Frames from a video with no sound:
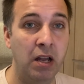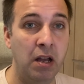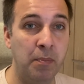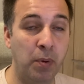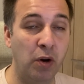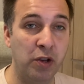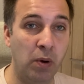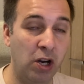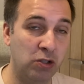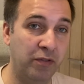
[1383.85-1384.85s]
But you
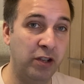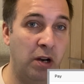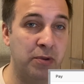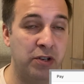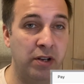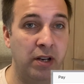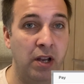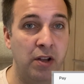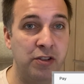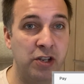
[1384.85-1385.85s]
also have the option
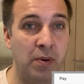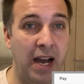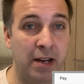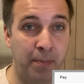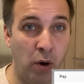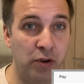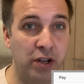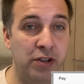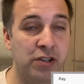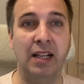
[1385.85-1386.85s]
to add a
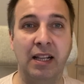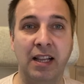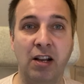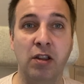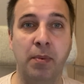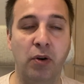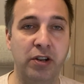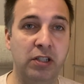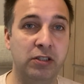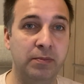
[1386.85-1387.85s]
bonus. Click on the
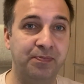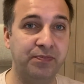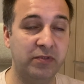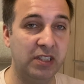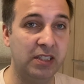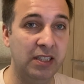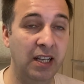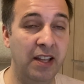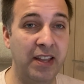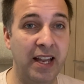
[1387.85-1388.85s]
bonus,
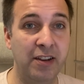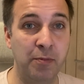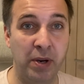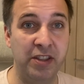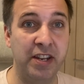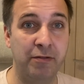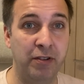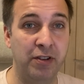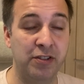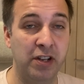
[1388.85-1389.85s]
and then you put in the
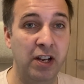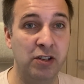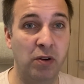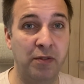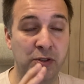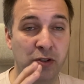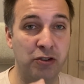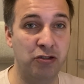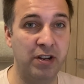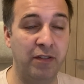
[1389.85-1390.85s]
difference. So if it was
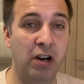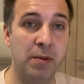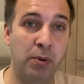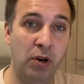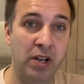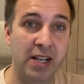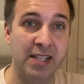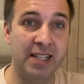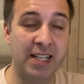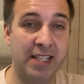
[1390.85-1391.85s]
100, I've already put
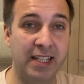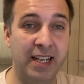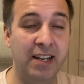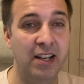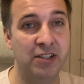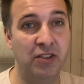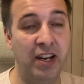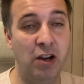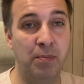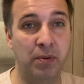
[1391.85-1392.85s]
60 in, so then
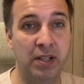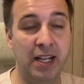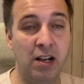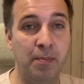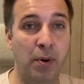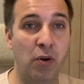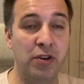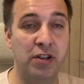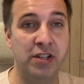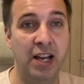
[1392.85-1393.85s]
I'll click on
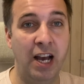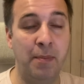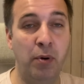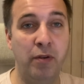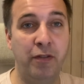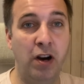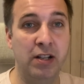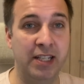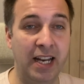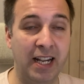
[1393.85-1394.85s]
bonus, I'd put
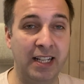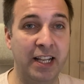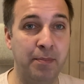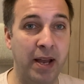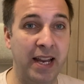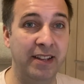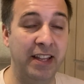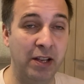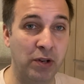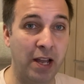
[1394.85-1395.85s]
40 and I click pay, and then
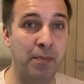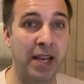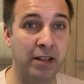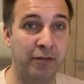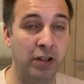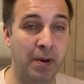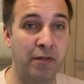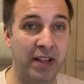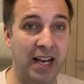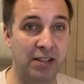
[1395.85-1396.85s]
they would get paid the full amount
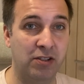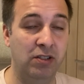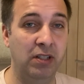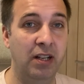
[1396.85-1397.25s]
for the article.